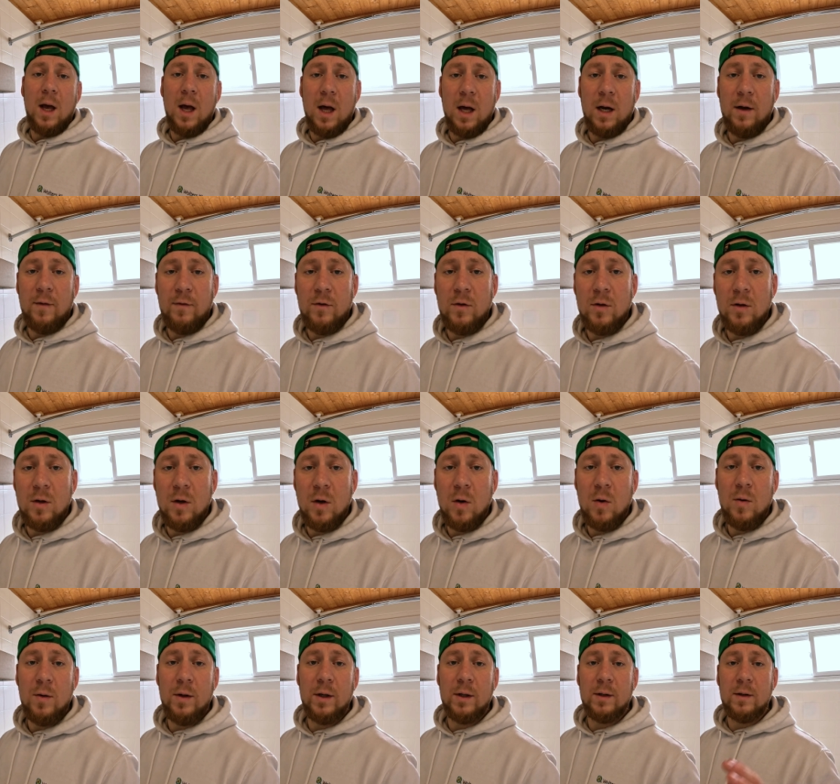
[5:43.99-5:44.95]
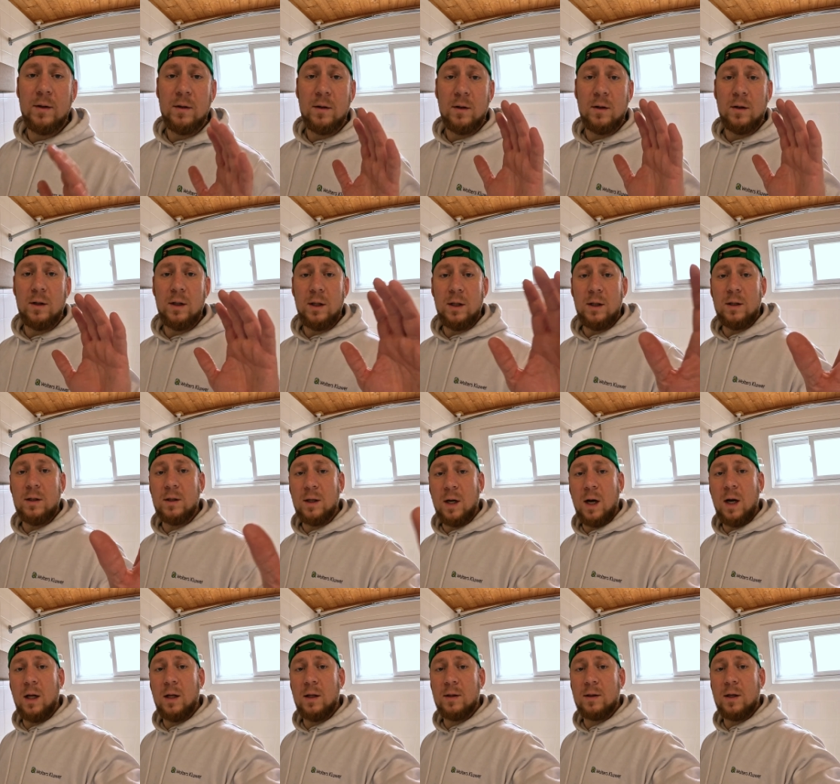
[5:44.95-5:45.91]
And if you know that the
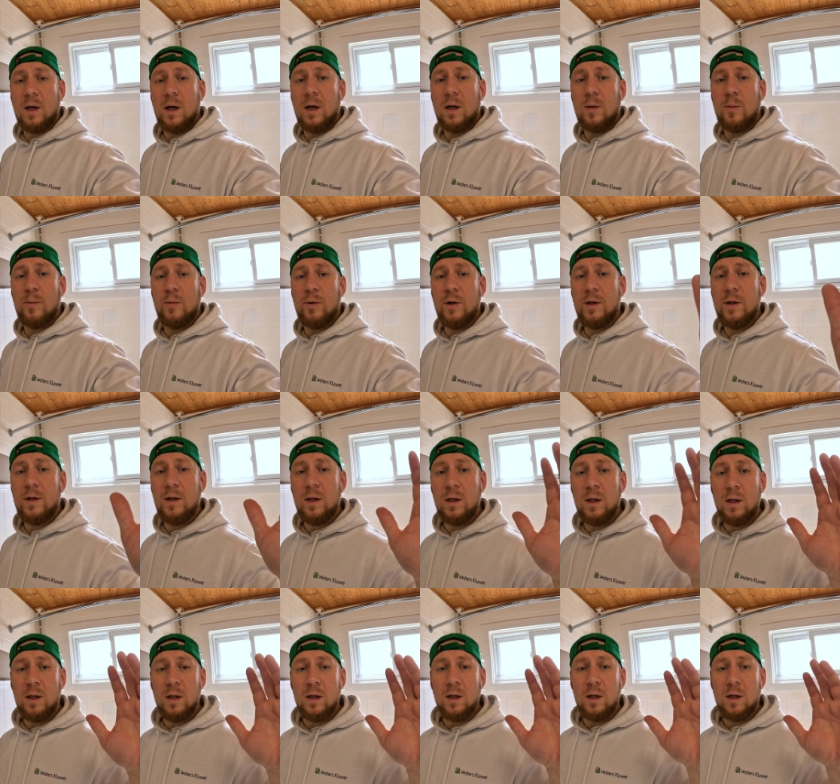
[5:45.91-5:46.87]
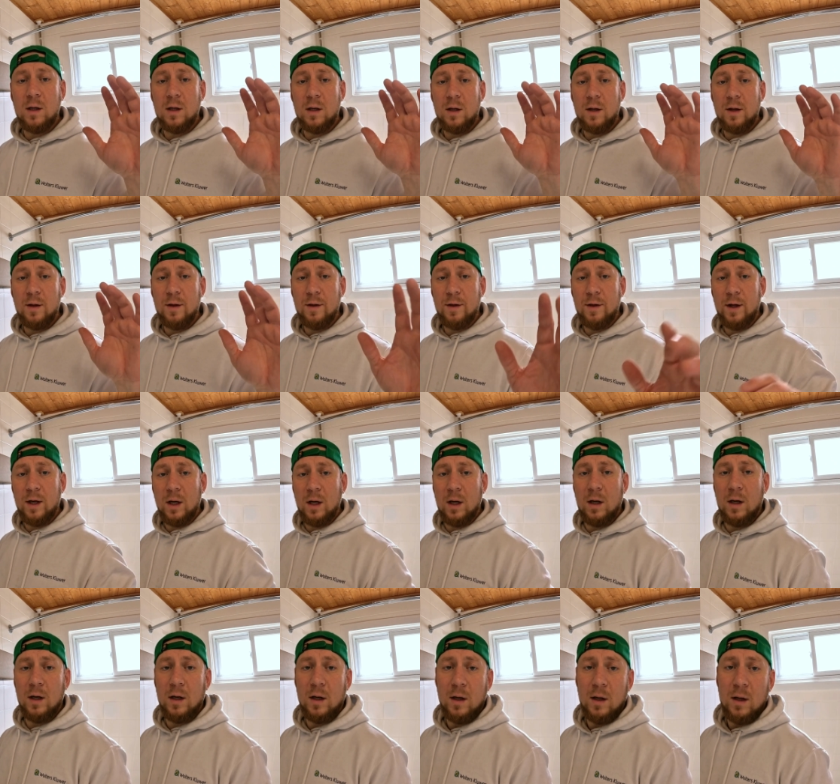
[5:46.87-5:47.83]
tiles are pretty
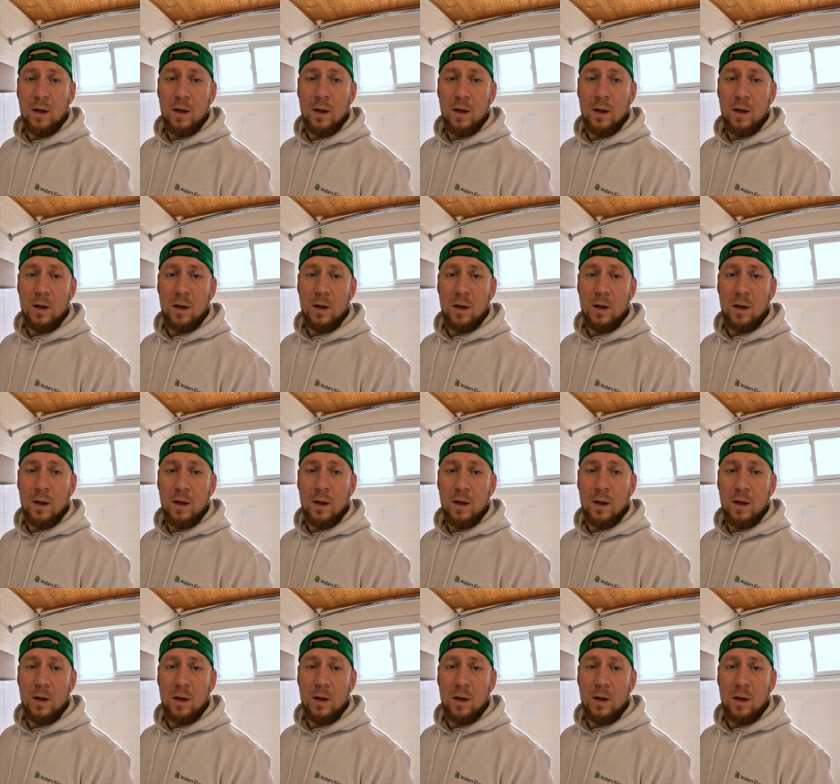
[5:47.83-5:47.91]
thick,